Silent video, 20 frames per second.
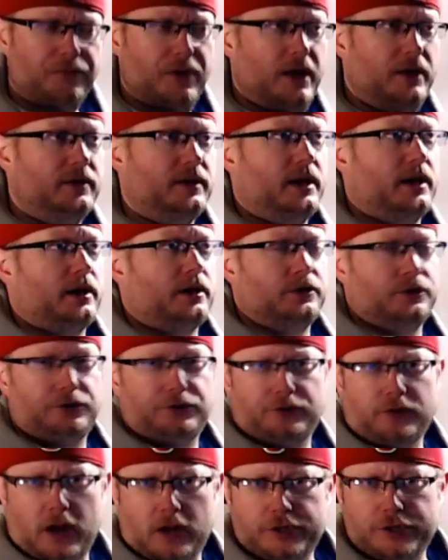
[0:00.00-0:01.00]
and then a
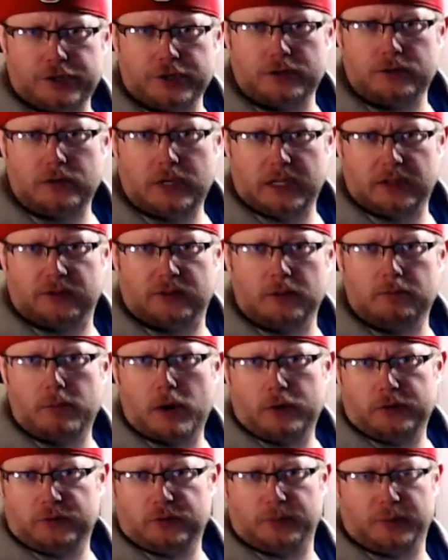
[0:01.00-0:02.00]
construction is the
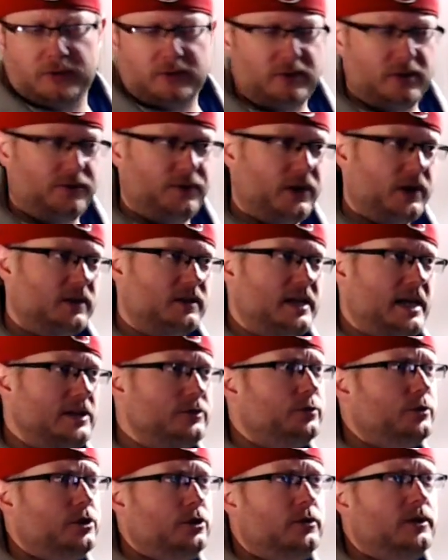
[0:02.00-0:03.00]
most specific, and
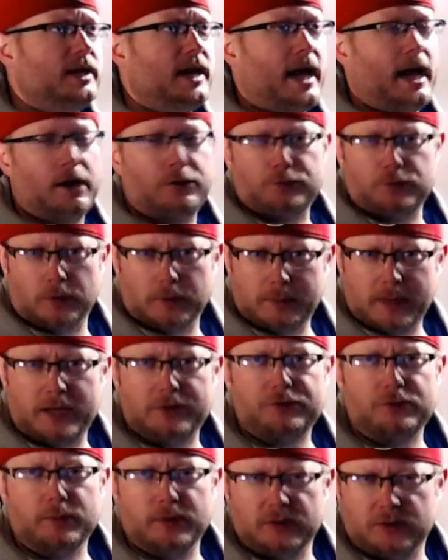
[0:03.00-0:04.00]
that's when you get actual
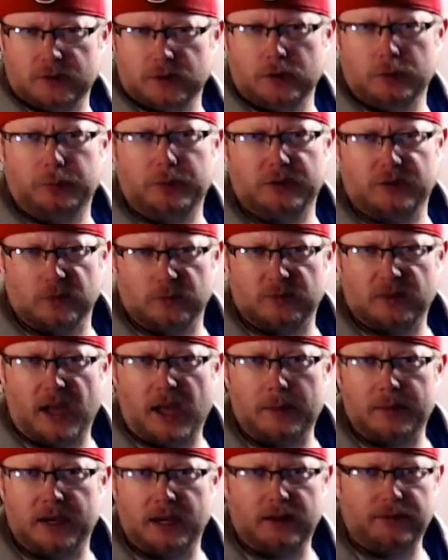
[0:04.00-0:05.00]
measurements and you put some
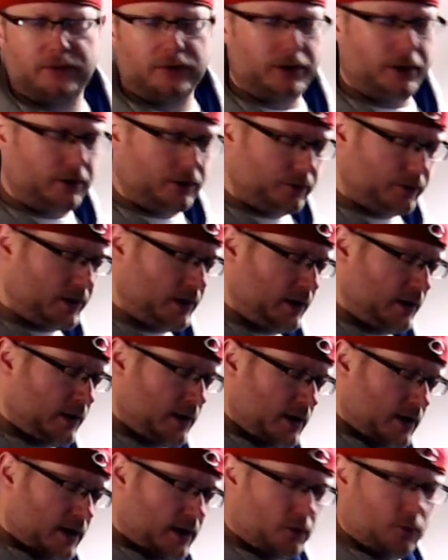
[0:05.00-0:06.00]
time and effort into it.
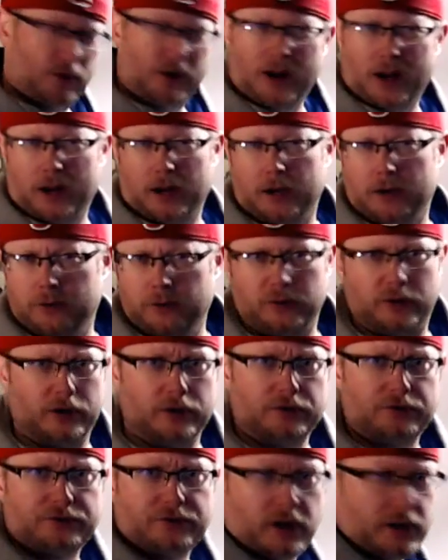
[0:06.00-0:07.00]
We're not going to do a
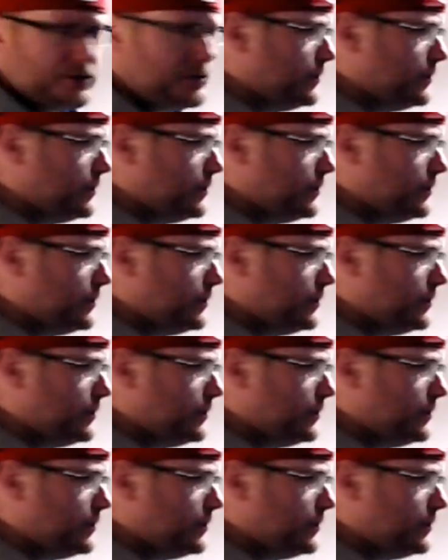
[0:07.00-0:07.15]
construction